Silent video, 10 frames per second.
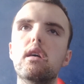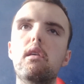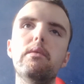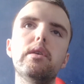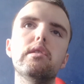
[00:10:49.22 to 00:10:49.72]

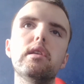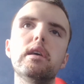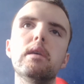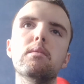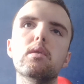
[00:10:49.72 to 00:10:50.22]

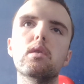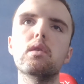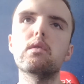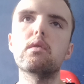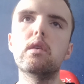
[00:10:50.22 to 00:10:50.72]
Obviously, I'm not
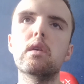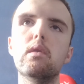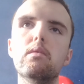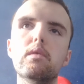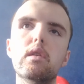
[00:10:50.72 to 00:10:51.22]
gonna, you
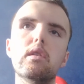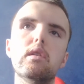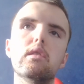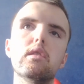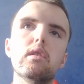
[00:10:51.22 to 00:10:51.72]
know, this
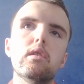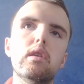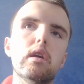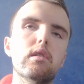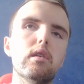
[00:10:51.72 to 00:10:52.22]

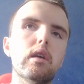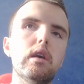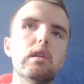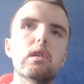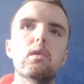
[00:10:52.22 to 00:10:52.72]
incident
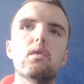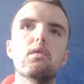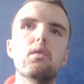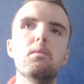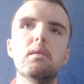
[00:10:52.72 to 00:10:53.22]
yesterday isn't gonna
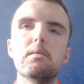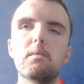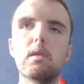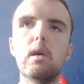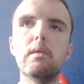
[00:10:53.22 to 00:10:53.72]
stop me
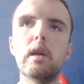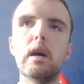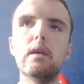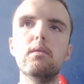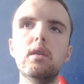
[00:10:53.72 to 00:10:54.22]
from going
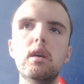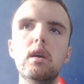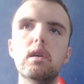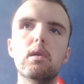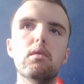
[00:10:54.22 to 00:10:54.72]
out.
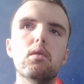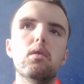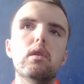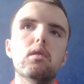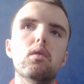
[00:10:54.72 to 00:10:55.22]
You know,
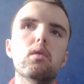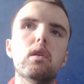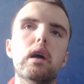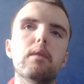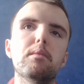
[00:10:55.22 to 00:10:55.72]
it's not
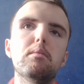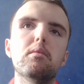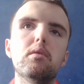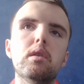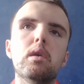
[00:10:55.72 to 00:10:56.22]
gonna have me,
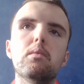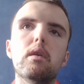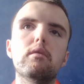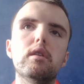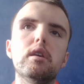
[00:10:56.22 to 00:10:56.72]
you know,
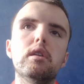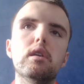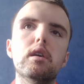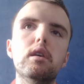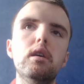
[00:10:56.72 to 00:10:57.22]

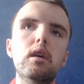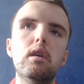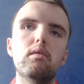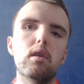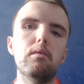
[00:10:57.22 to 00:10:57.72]
worrying that
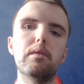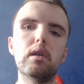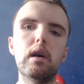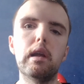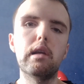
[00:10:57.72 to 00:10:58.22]

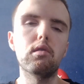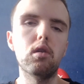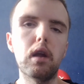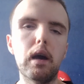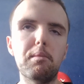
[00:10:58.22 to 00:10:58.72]
something like that's
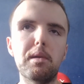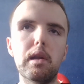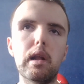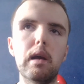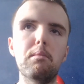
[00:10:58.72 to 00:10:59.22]
going to
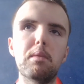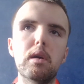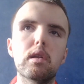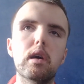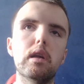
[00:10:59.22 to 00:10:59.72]
happen again,
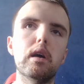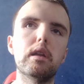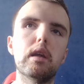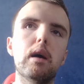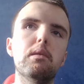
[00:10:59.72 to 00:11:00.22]
because
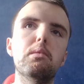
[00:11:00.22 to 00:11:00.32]
I doubt